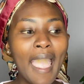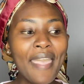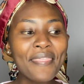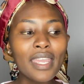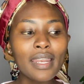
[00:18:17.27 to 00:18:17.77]

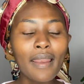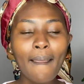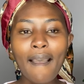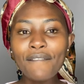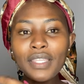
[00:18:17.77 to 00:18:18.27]
And then
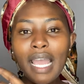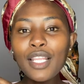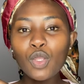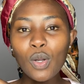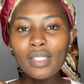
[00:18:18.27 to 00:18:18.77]
after
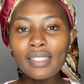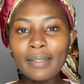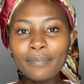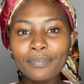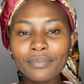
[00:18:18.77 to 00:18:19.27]
Adonza,